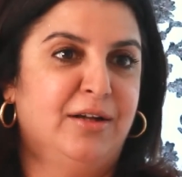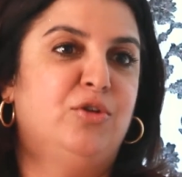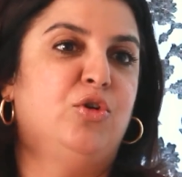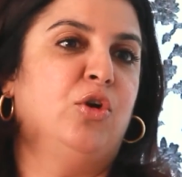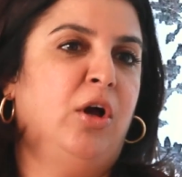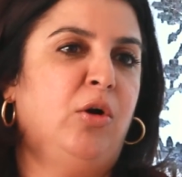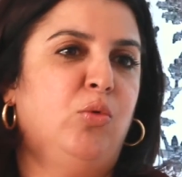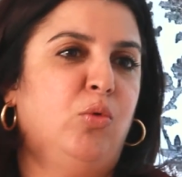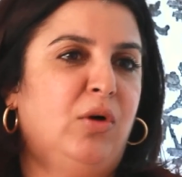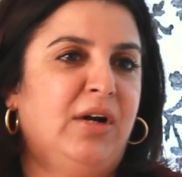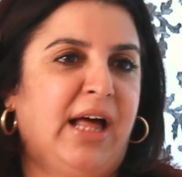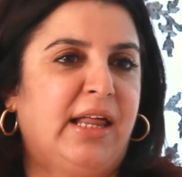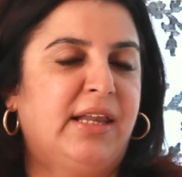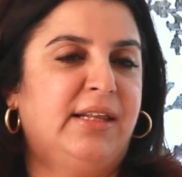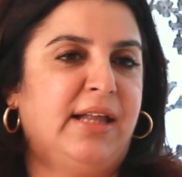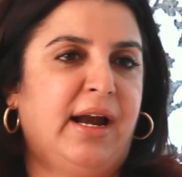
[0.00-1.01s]
You know, who
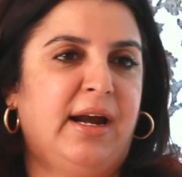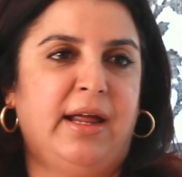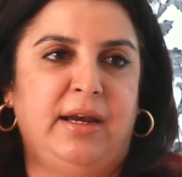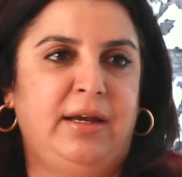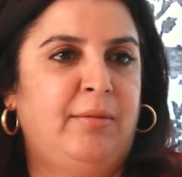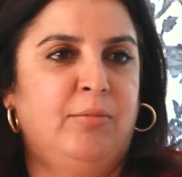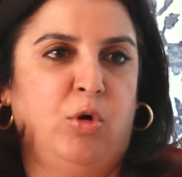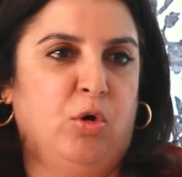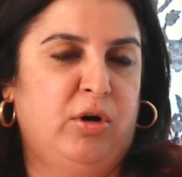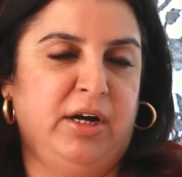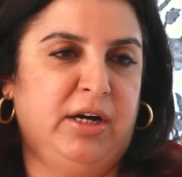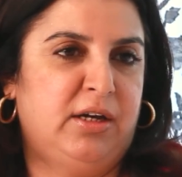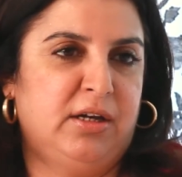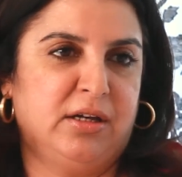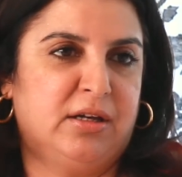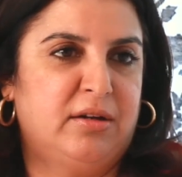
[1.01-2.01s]
does that anymore?
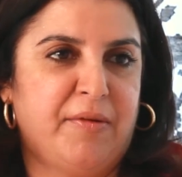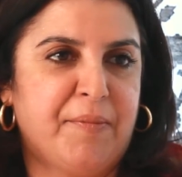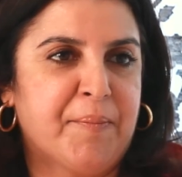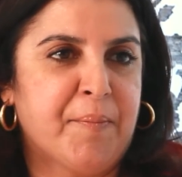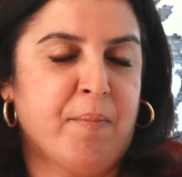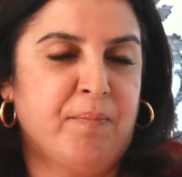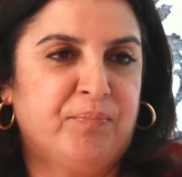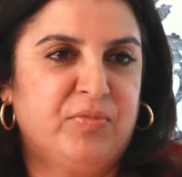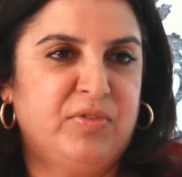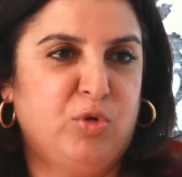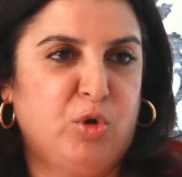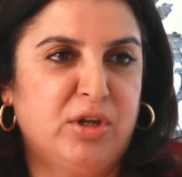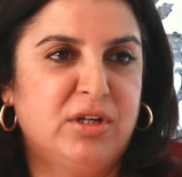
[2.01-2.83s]
It's those.